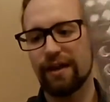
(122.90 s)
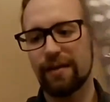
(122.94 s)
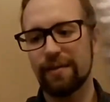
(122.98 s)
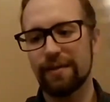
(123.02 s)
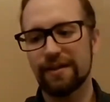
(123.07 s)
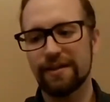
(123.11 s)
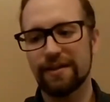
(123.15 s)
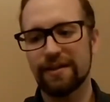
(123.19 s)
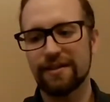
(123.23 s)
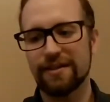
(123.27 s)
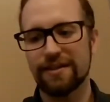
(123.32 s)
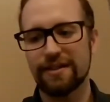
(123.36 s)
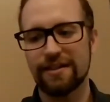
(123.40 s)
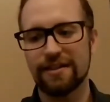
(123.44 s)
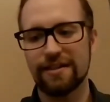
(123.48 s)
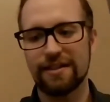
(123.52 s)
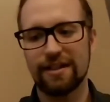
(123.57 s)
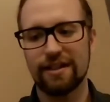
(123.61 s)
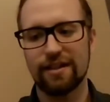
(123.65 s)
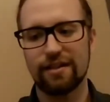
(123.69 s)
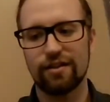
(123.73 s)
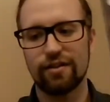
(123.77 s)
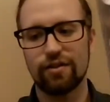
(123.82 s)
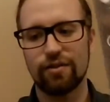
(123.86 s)
like about this is
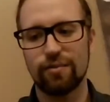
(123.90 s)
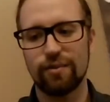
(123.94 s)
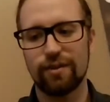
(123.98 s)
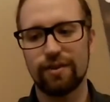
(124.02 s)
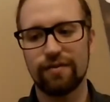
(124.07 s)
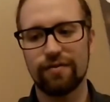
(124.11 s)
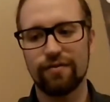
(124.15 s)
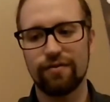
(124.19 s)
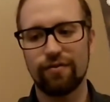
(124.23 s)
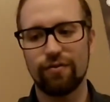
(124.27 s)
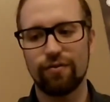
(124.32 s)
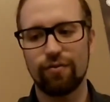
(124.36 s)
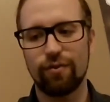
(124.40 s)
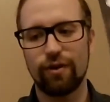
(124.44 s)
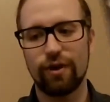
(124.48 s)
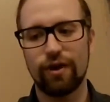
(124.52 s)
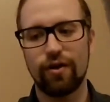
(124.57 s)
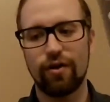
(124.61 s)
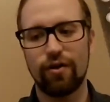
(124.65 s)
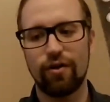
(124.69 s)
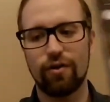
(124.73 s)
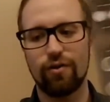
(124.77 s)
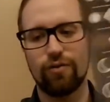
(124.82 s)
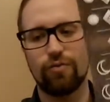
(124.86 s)
a little bit of what
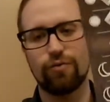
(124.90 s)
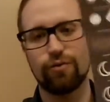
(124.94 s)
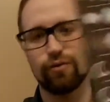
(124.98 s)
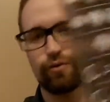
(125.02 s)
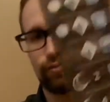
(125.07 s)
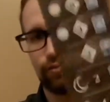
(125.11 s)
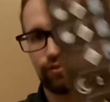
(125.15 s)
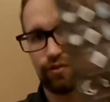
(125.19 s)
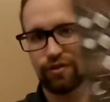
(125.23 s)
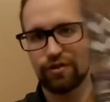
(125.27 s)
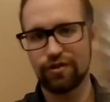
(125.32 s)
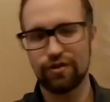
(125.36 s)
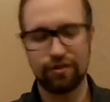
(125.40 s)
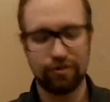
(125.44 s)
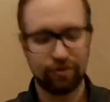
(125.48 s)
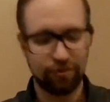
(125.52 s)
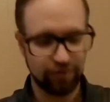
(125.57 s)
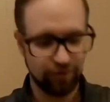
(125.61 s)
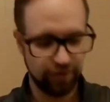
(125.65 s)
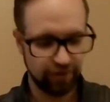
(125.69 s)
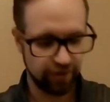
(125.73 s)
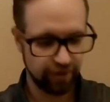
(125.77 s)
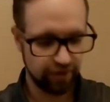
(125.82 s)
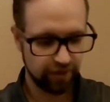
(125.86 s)
all the runes do,
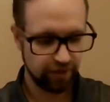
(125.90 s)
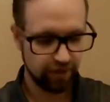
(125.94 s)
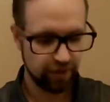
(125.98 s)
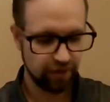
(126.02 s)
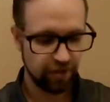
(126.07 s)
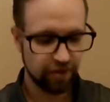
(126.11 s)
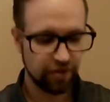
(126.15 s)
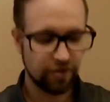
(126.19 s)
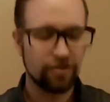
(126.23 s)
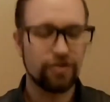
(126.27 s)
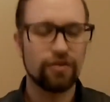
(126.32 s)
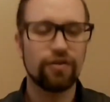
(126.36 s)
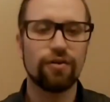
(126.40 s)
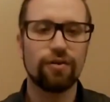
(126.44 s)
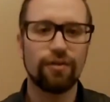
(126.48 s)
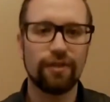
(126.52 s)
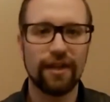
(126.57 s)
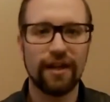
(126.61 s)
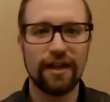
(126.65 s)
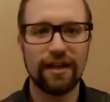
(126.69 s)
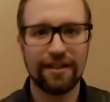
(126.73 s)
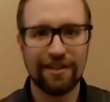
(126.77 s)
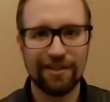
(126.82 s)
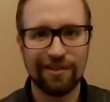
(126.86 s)
so
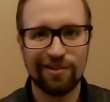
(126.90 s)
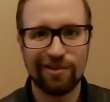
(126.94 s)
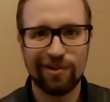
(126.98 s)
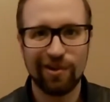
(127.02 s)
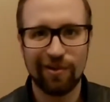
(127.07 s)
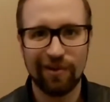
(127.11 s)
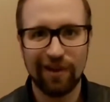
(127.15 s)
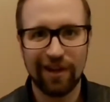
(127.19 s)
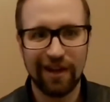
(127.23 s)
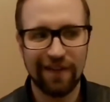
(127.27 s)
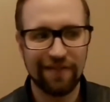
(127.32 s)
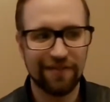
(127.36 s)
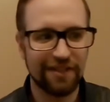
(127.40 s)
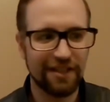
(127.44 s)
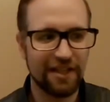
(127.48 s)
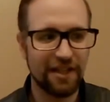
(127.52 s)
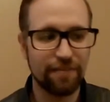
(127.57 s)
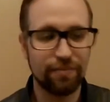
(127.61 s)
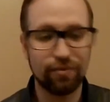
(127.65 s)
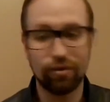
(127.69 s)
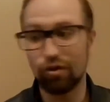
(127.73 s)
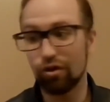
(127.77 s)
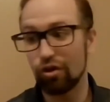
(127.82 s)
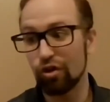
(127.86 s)
that you don't have to
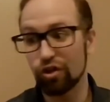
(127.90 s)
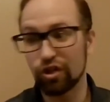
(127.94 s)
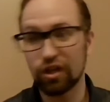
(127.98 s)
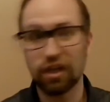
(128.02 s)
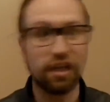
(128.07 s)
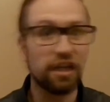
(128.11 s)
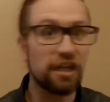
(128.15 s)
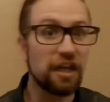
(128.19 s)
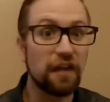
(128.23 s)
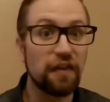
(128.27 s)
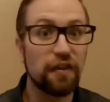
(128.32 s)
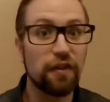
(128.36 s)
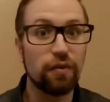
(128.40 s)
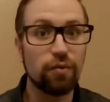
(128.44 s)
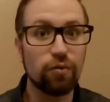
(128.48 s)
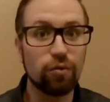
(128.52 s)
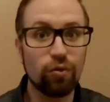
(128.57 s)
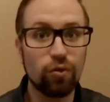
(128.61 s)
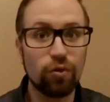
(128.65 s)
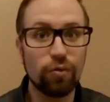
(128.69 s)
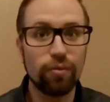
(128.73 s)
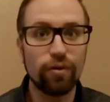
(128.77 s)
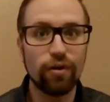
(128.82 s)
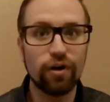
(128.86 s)
keep looking at the
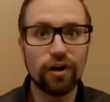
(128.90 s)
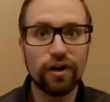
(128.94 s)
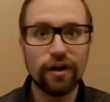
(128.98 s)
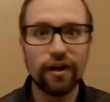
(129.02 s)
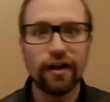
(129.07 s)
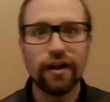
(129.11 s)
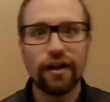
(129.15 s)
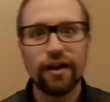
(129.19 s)
rule book.